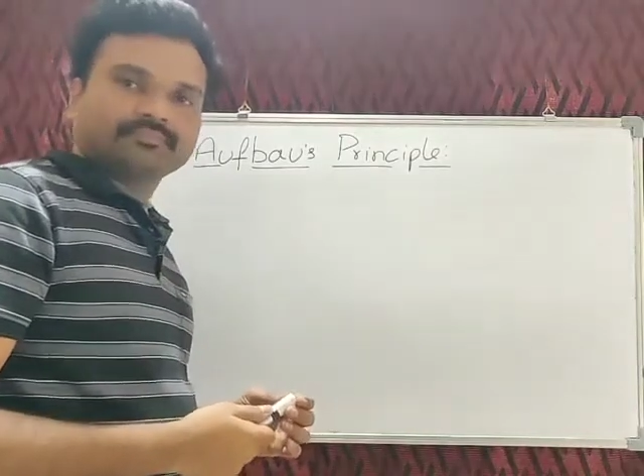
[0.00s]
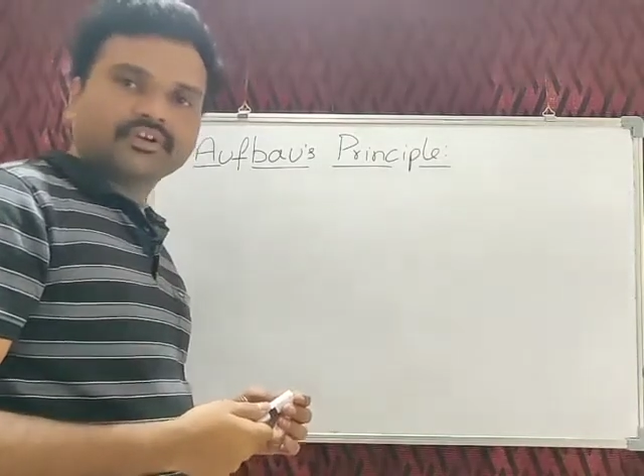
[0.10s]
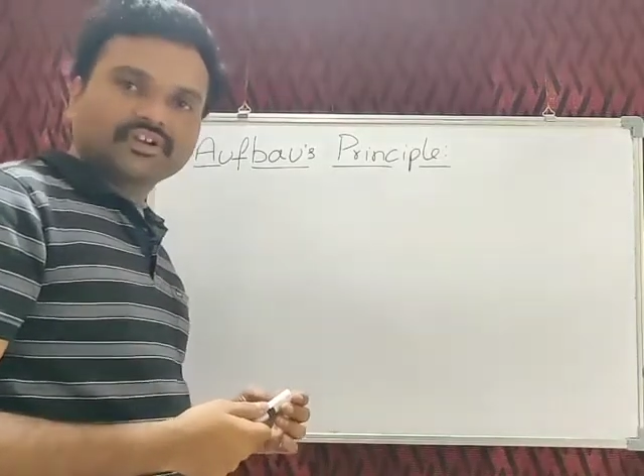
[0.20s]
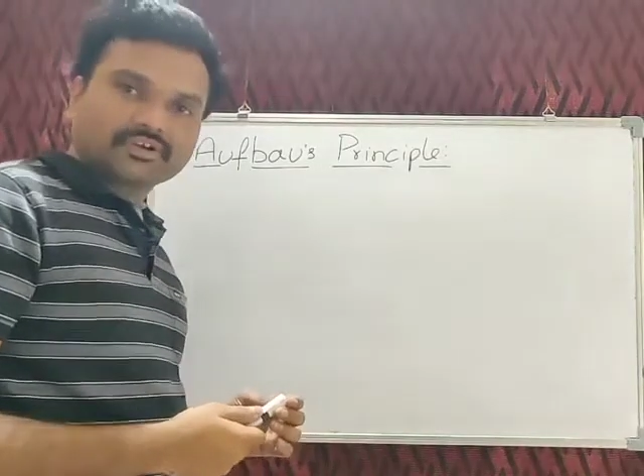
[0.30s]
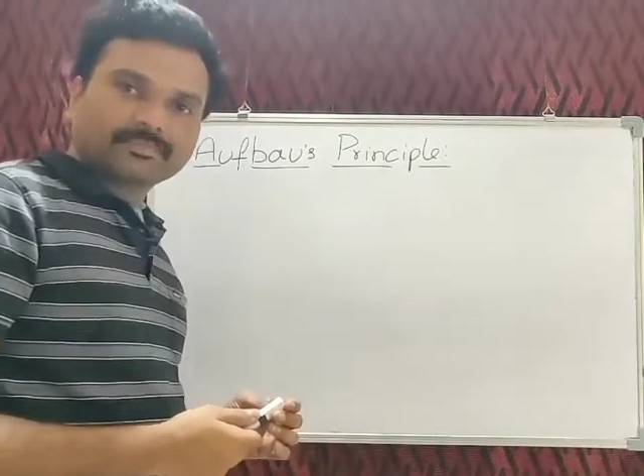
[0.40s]

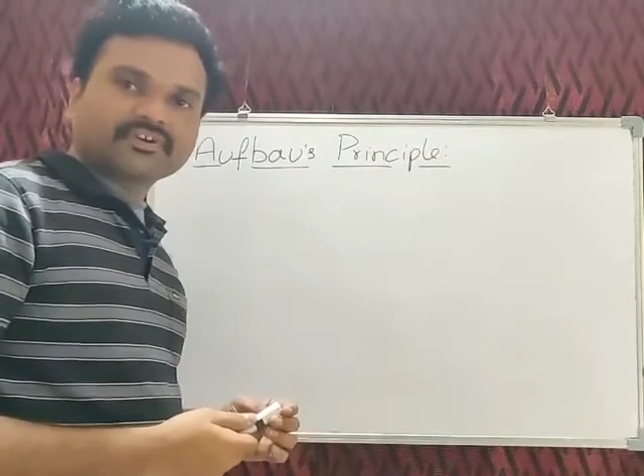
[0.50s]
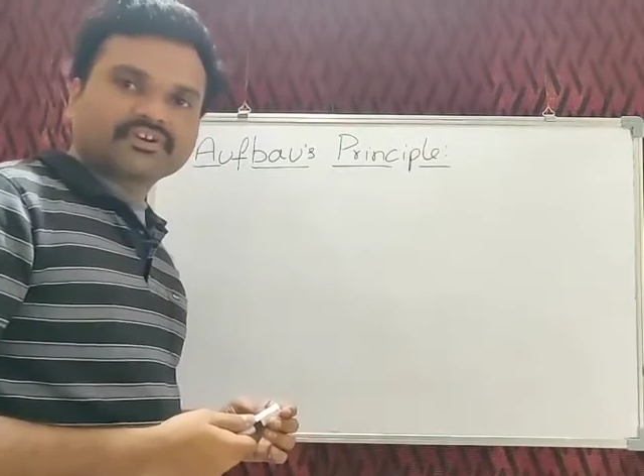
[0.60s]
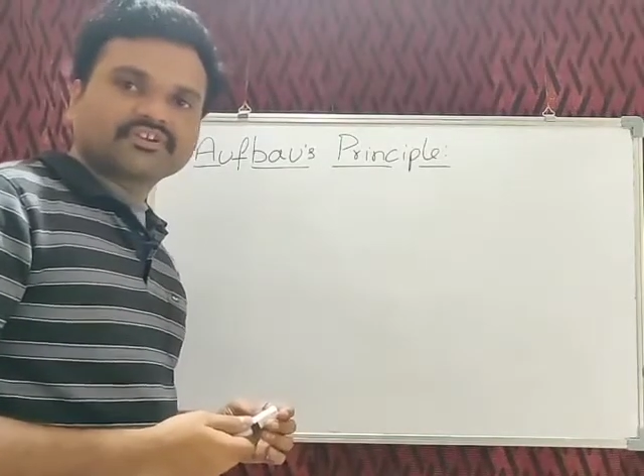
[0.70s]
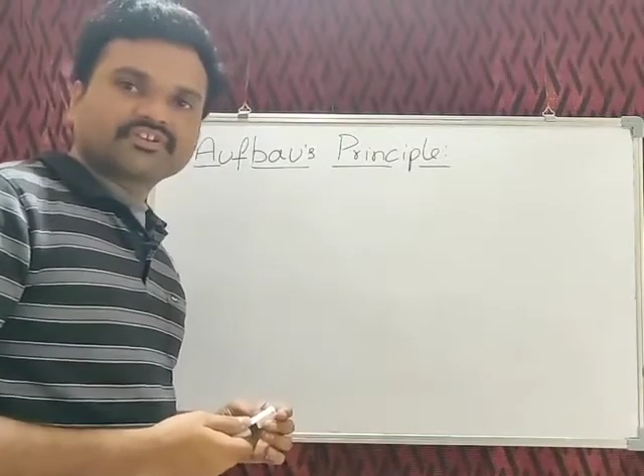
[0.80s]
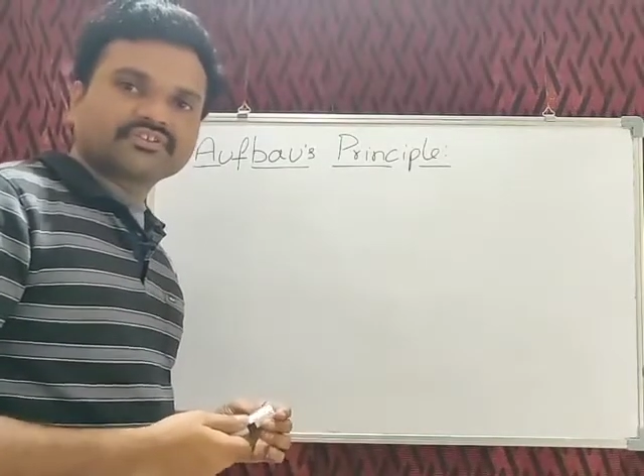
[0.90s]
It
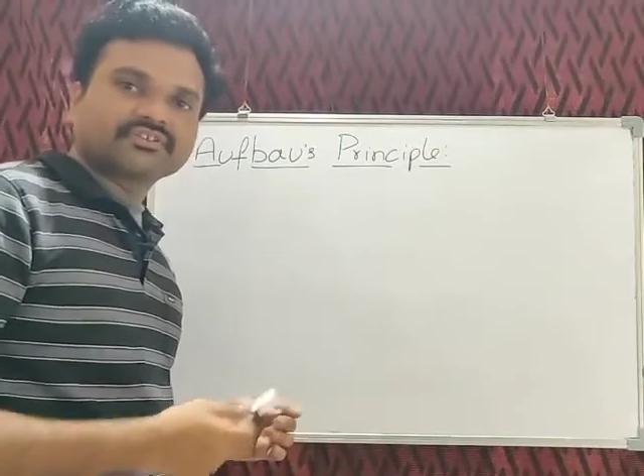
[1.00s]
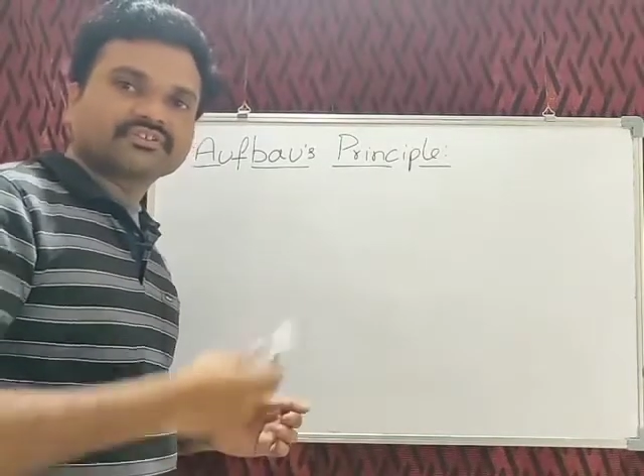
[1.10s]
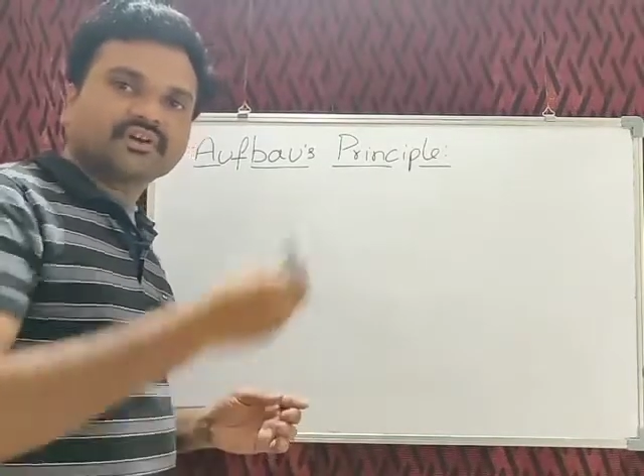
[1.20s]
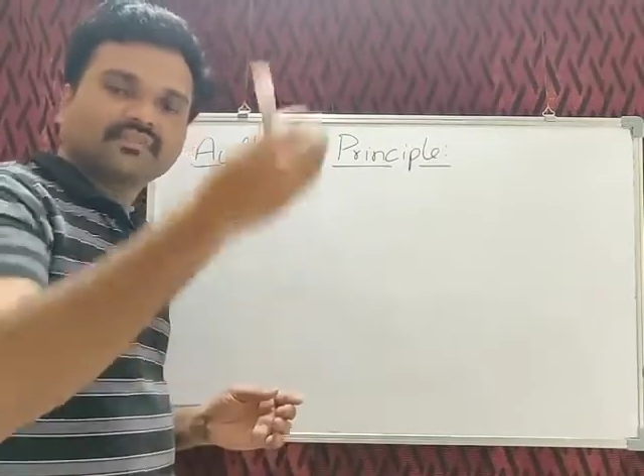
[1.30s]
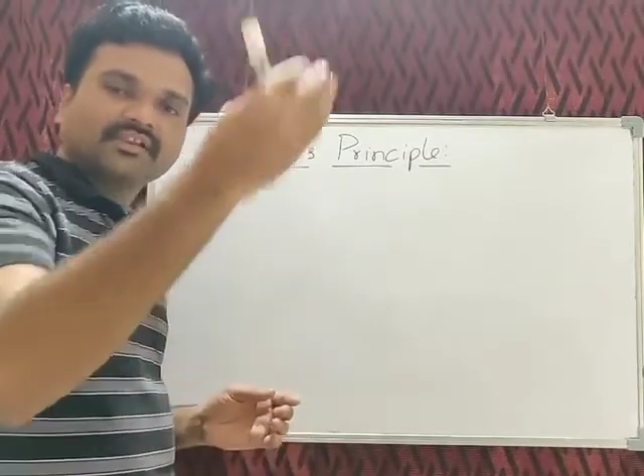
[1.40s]
represents
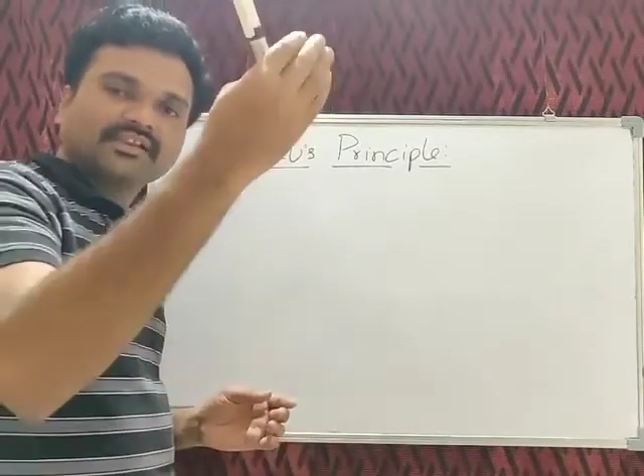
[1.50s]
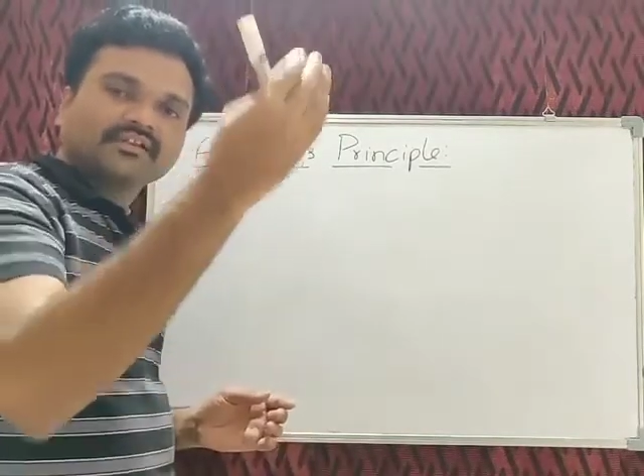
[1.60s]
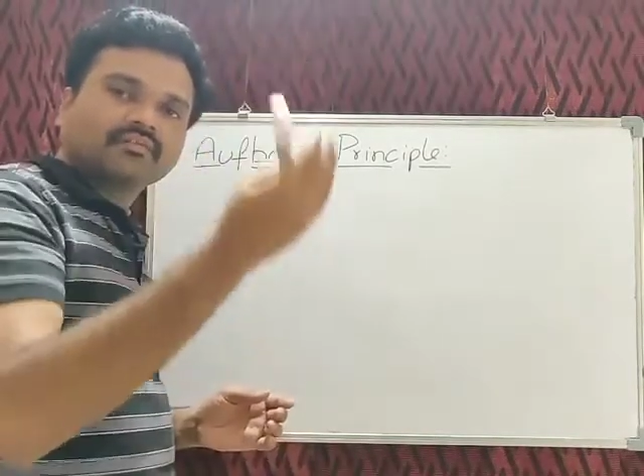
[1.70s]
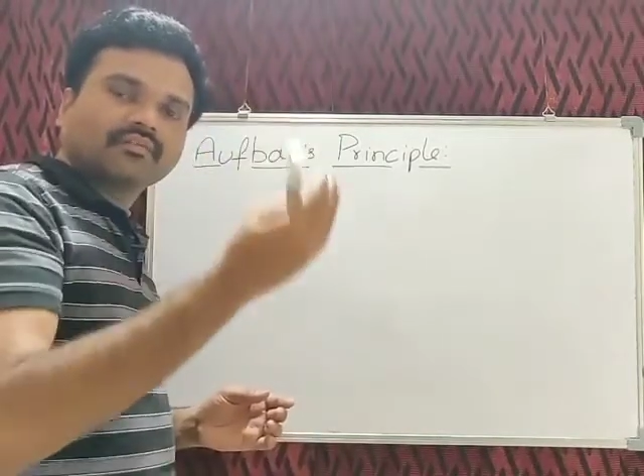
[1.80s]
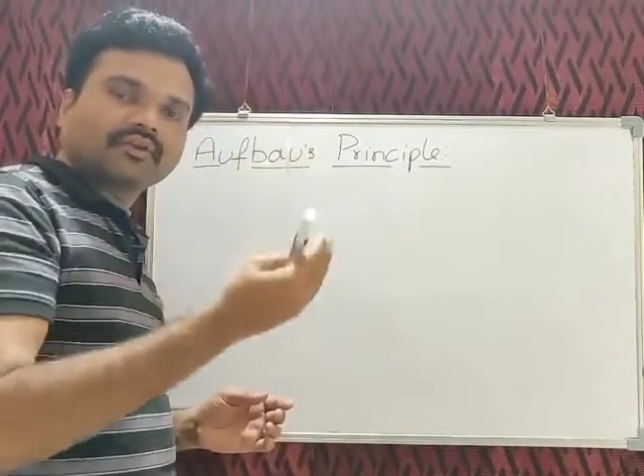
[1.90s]
the
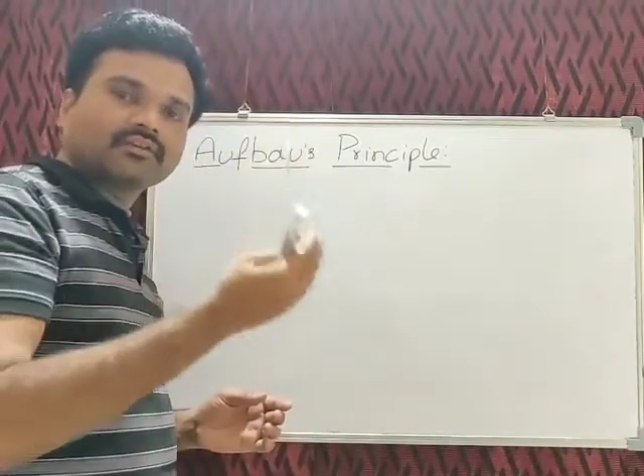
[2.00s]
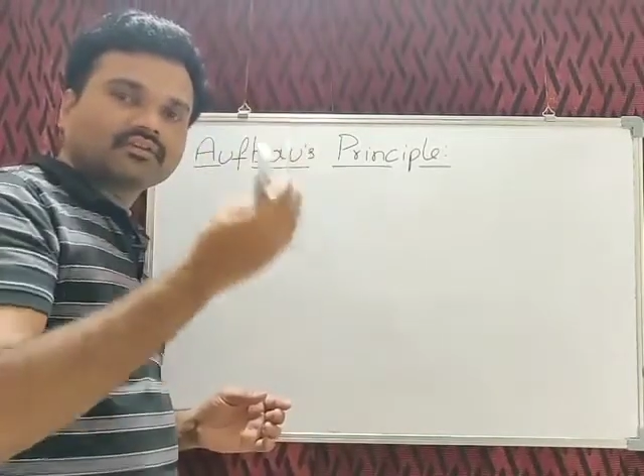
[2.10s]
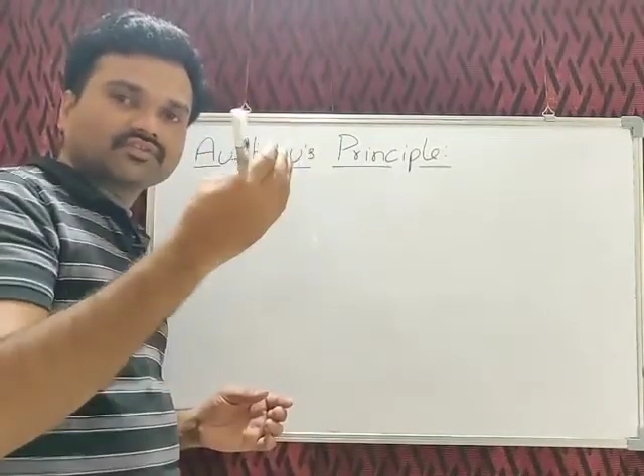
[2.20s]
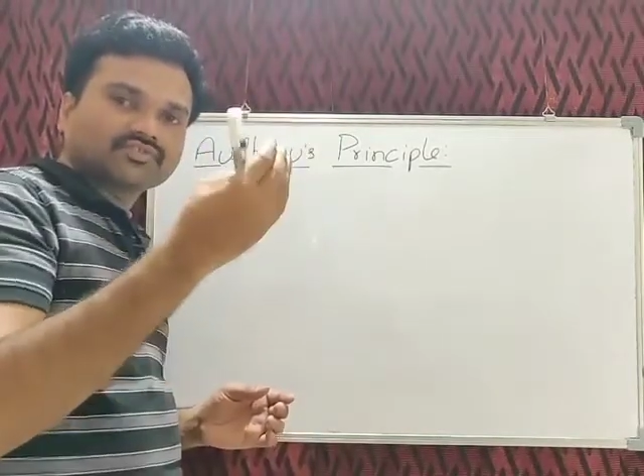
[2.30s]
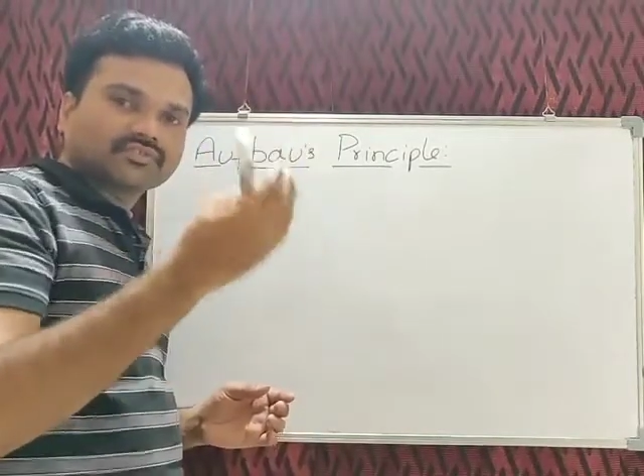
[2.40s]
filling of
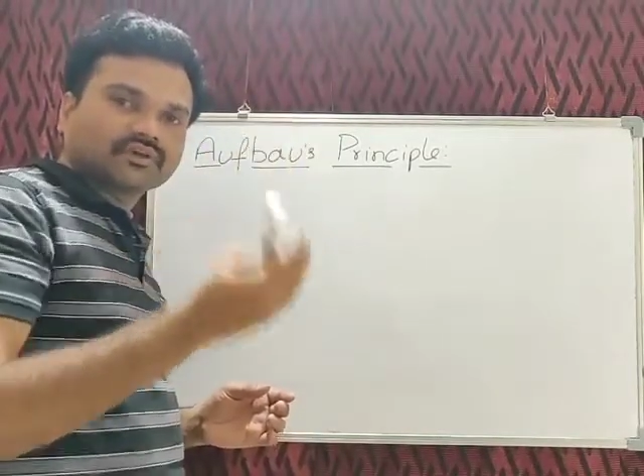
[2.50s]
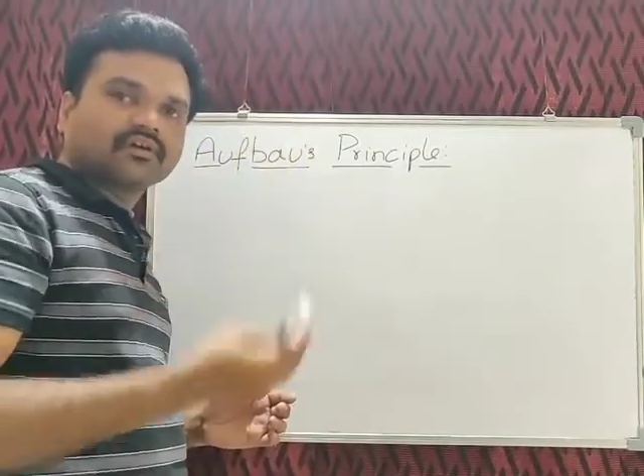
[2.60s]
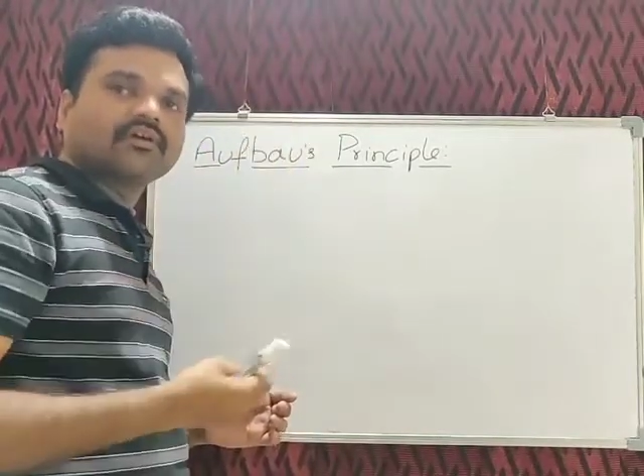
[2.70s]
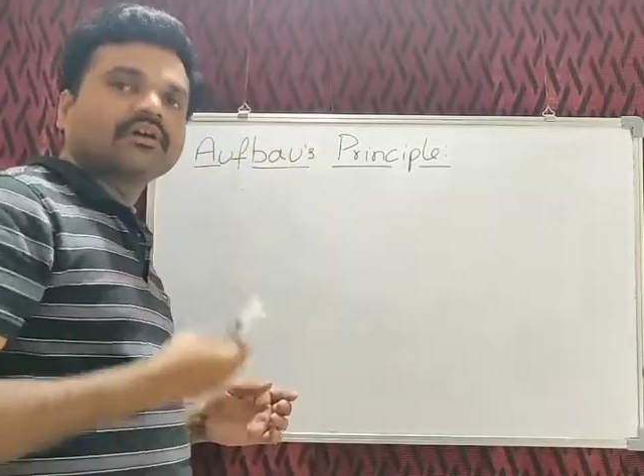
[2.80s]
electrons in the